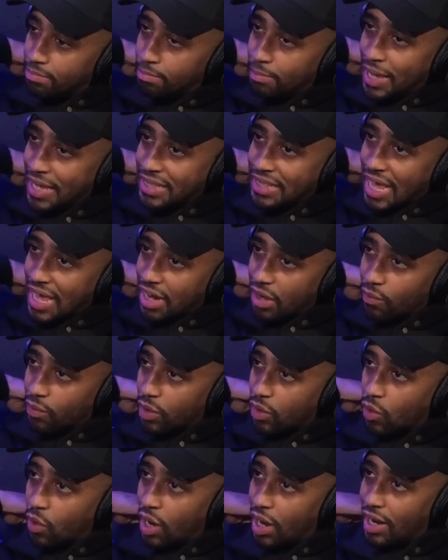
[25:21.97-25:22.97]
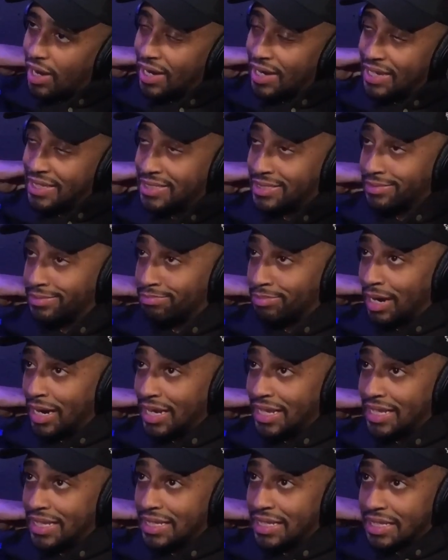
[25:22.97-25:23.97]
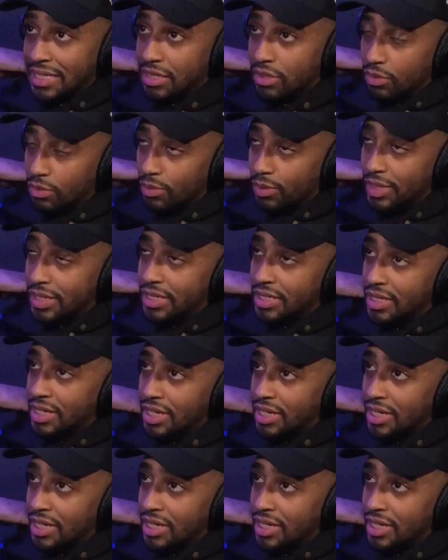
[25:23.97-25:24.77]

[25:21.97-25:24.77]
to make that a and it's probably illegal one.